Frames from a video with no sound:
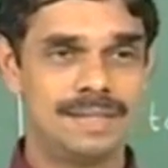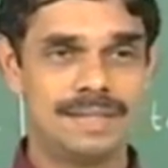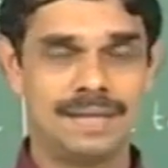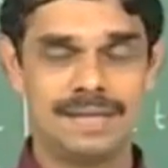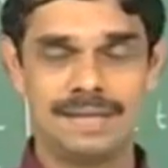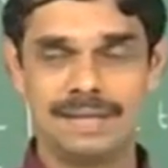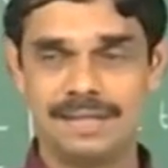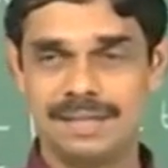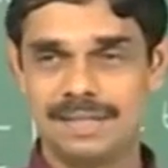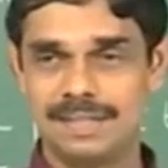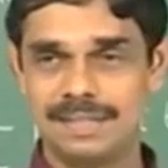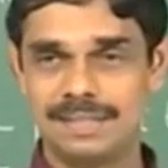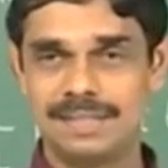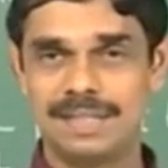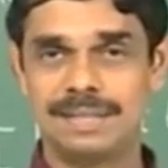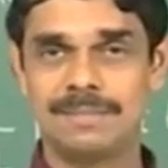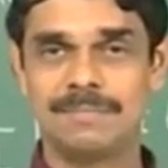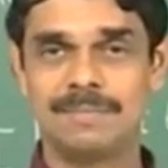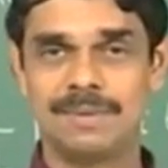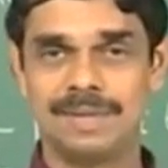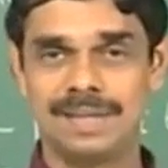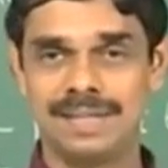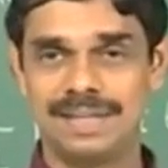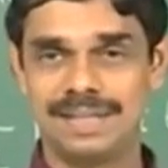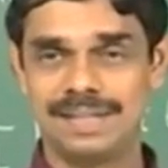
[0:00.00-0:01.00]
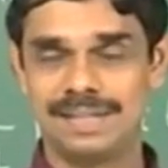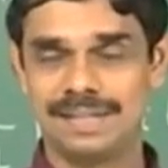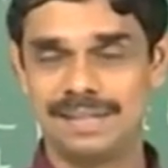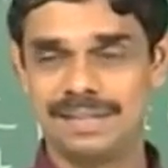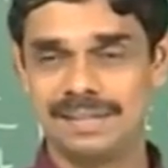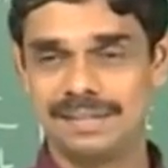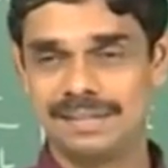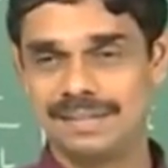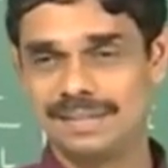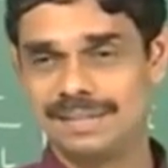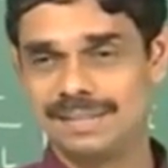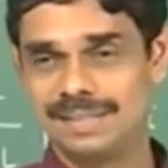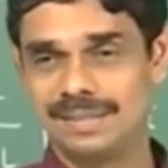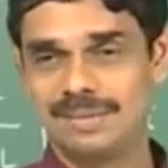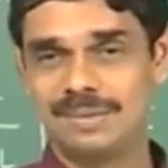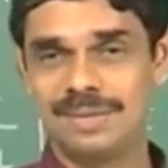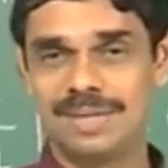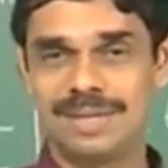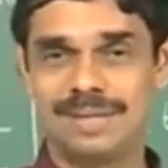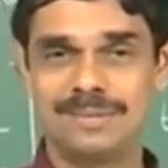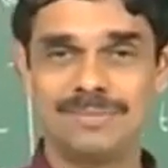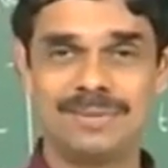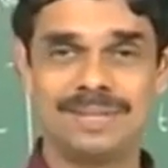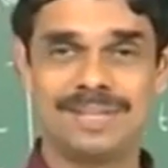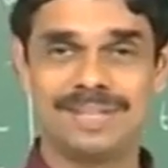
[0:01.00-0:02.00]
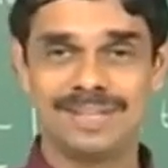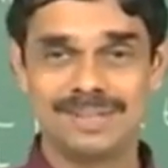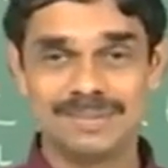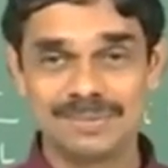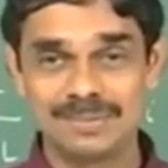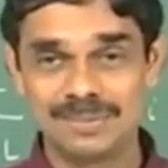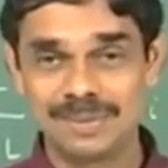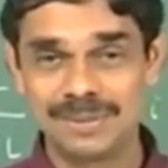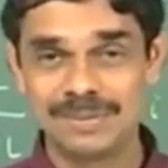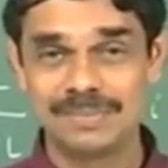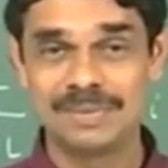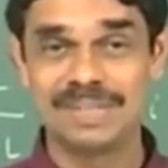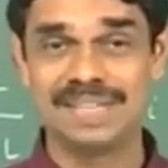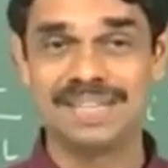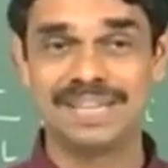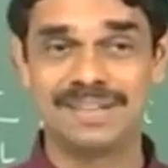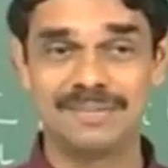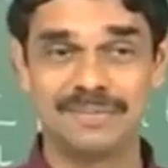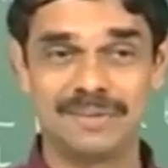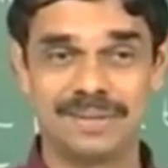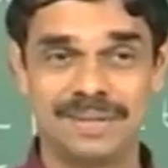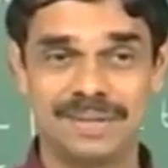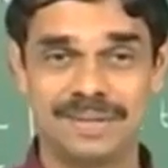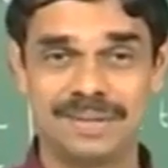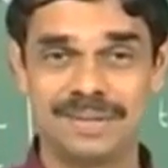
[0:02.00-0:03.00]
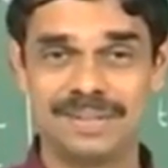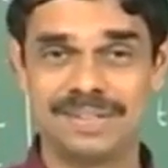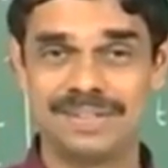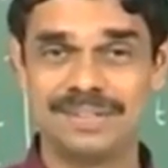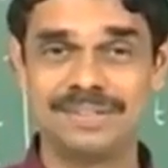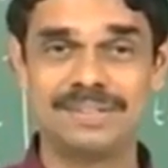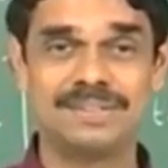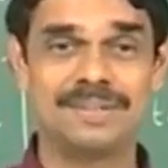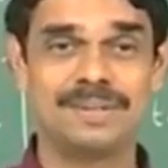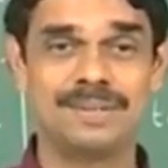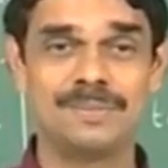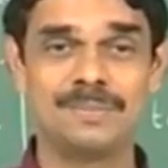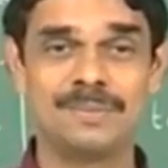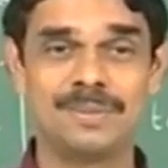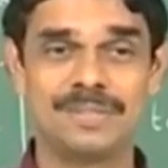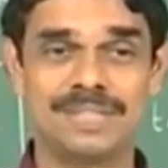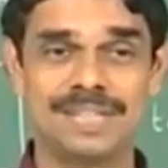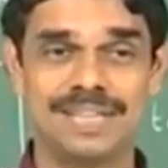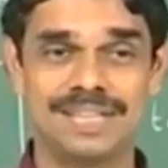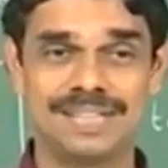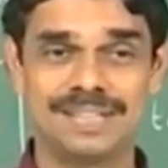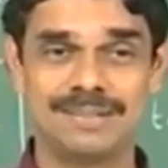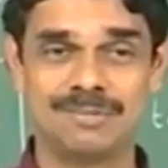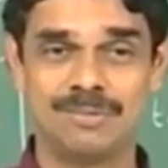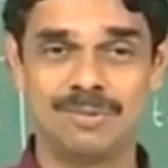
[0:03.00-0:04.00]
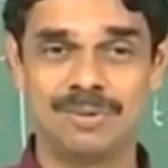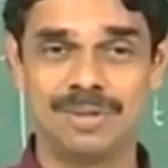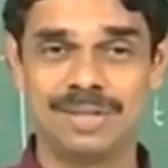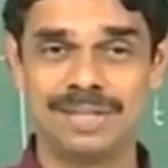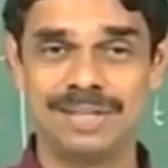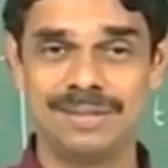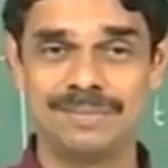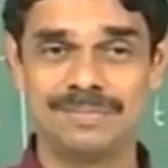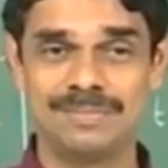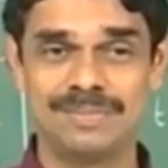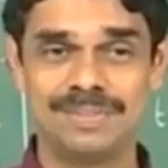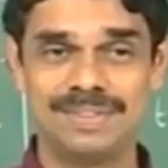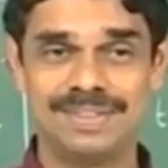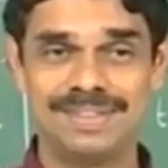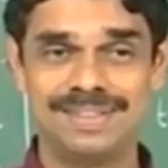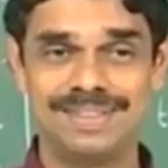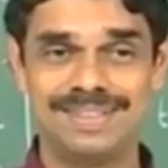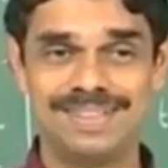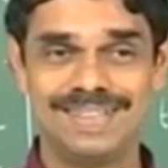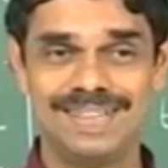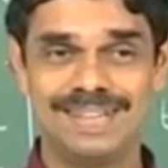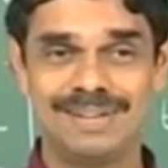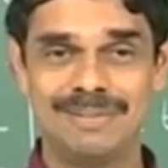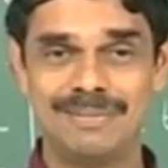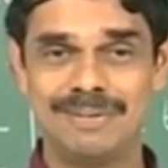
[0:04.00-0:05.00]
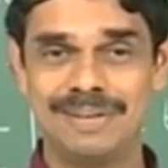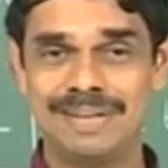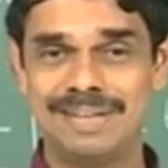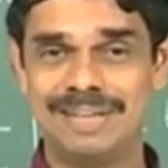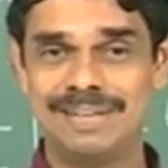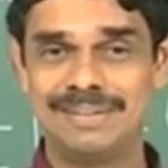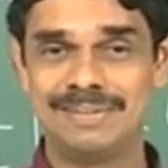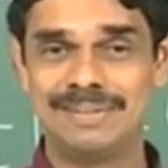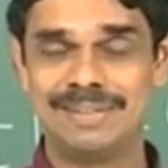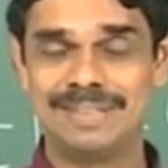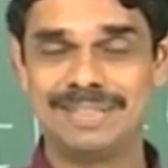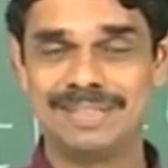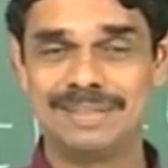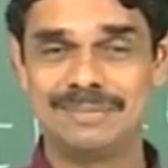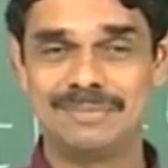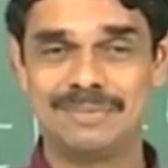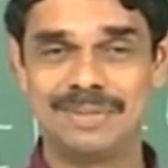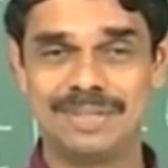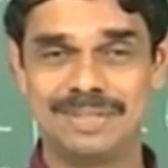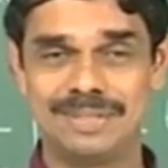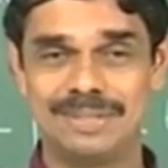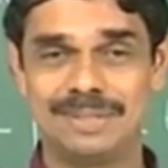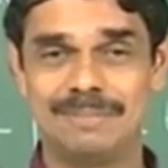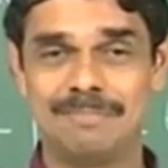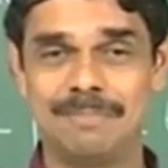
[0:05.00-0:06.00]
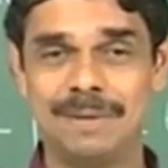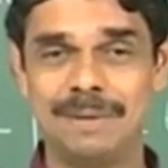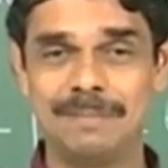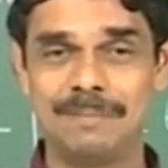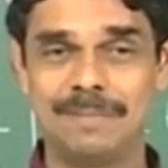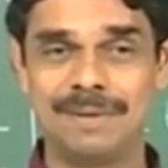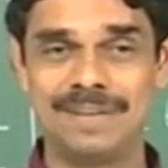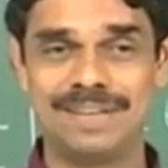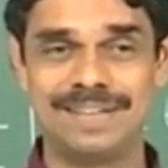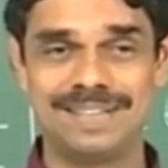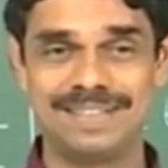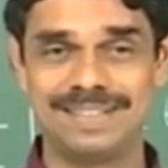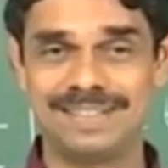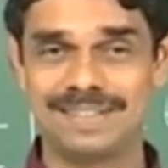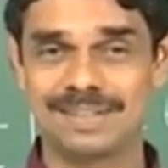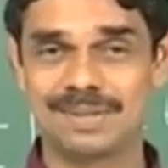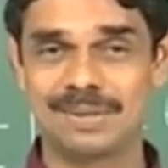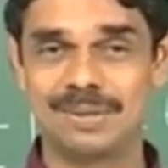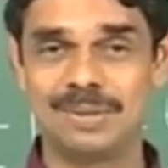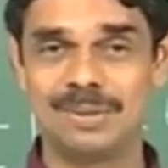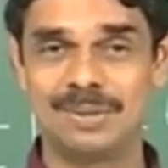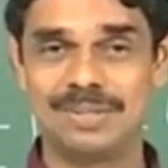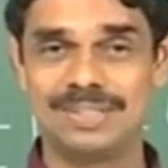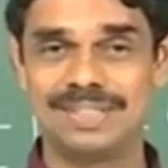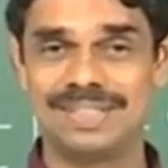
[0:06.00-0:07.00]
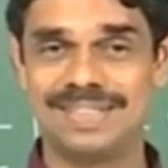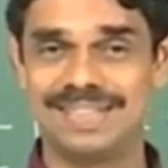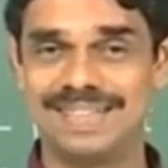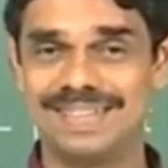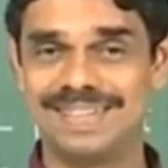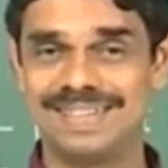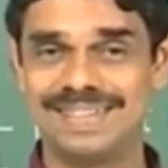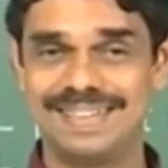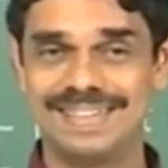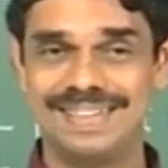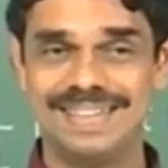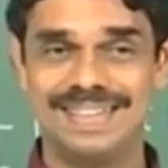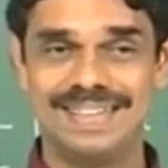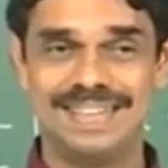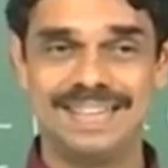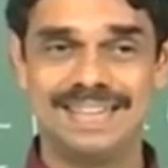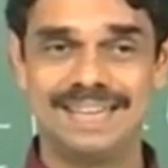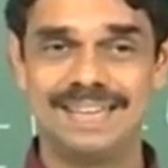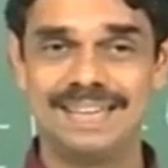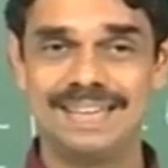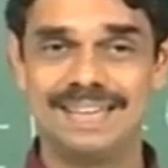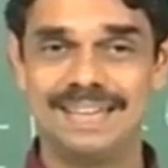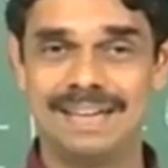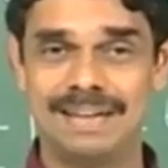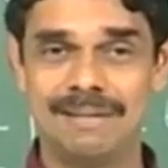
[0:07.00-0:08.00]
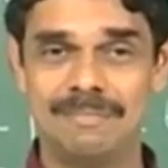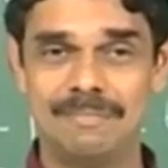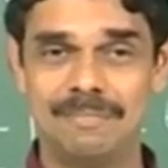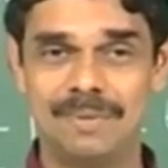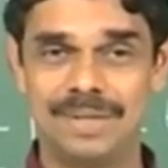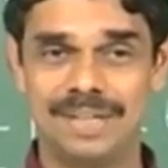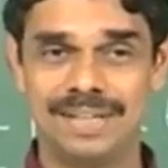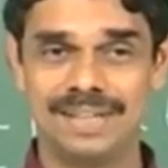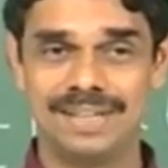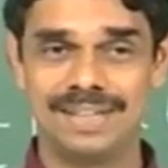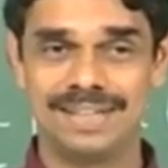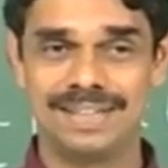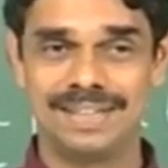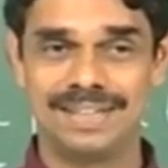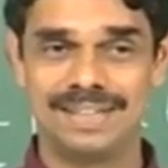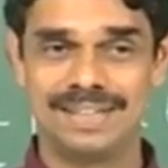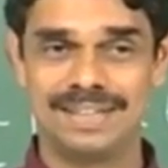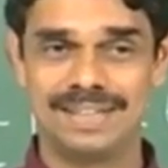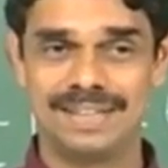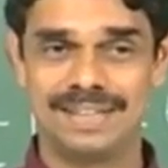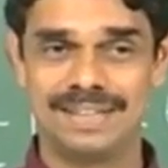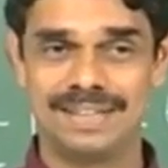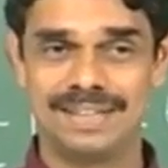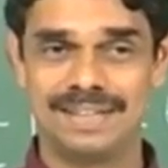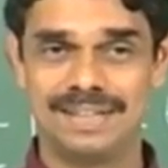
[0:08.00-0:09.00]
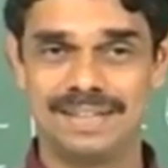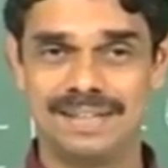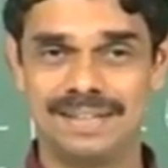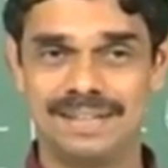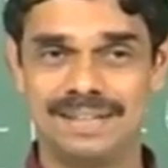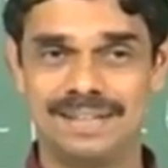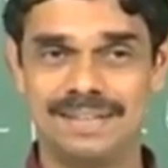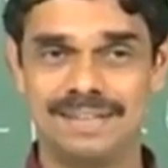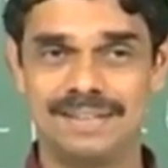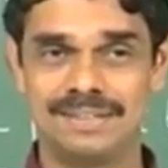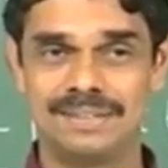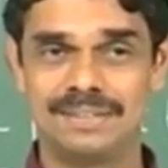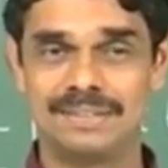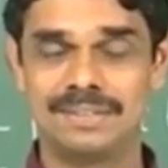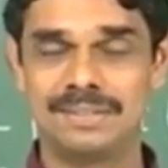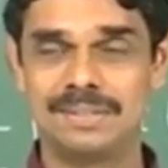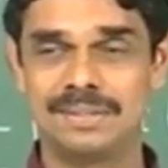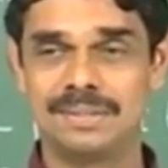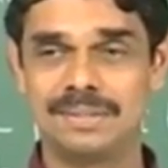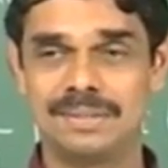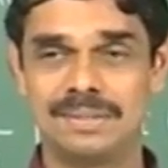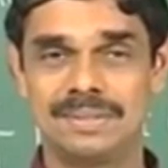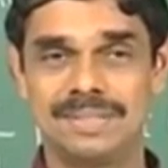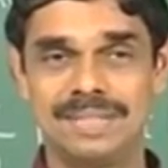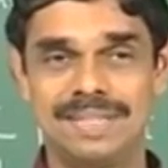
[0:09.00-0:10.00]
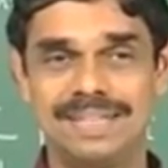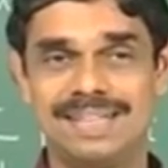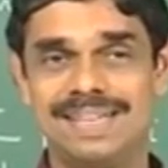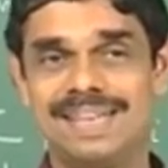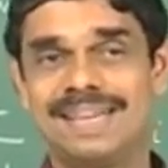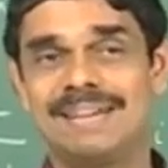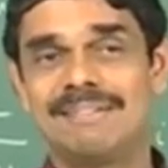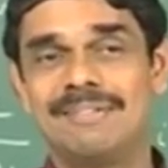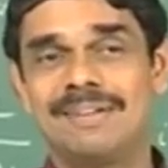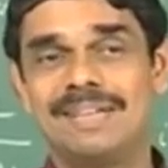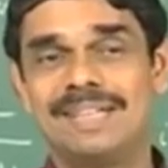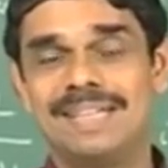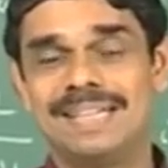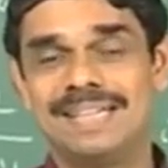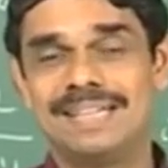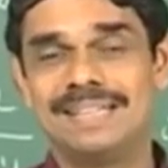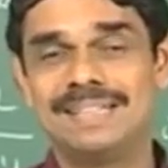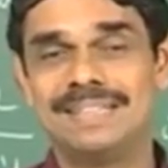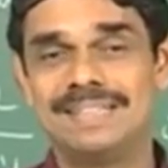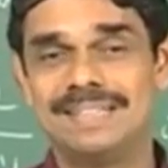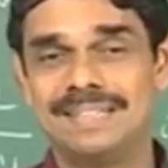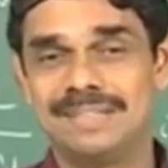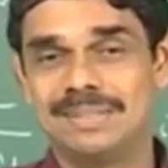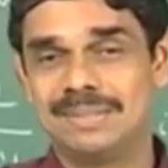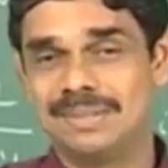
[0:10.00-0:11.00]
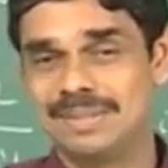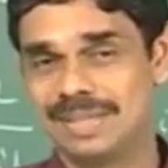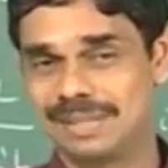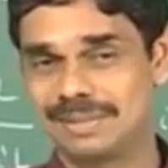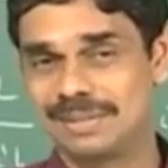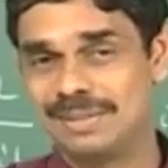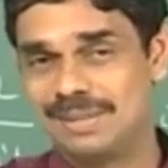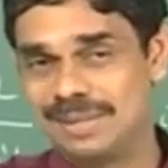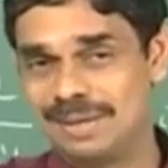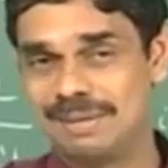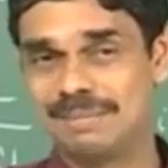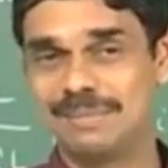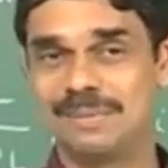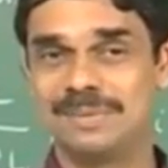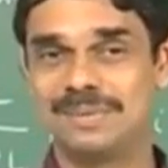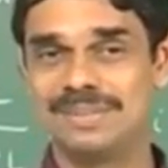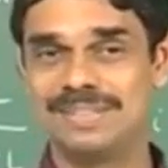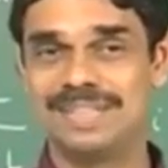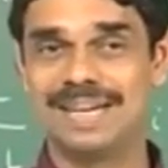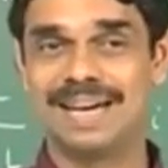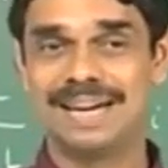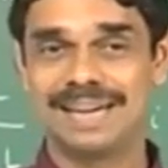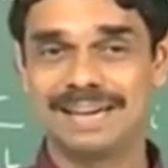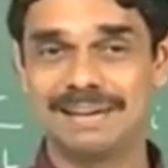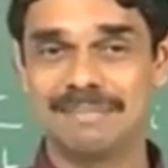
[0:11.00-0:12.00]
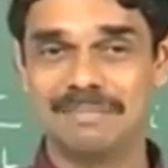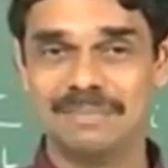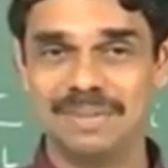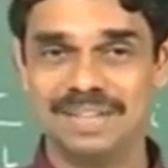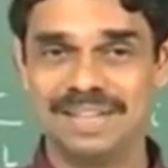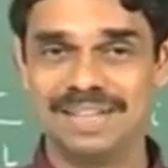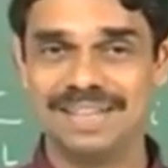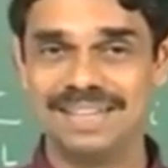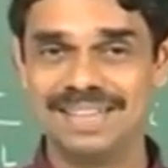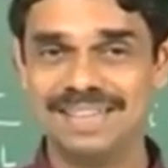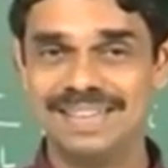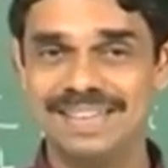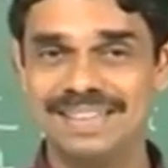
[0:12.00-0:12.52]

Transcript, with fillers: and then they start playing, and the sound level won't be enough at all, it almost like the volume went away somewhere, so the people and their clothes are damping. Uh, uh, so they take away the energy, so actually you have to jack up the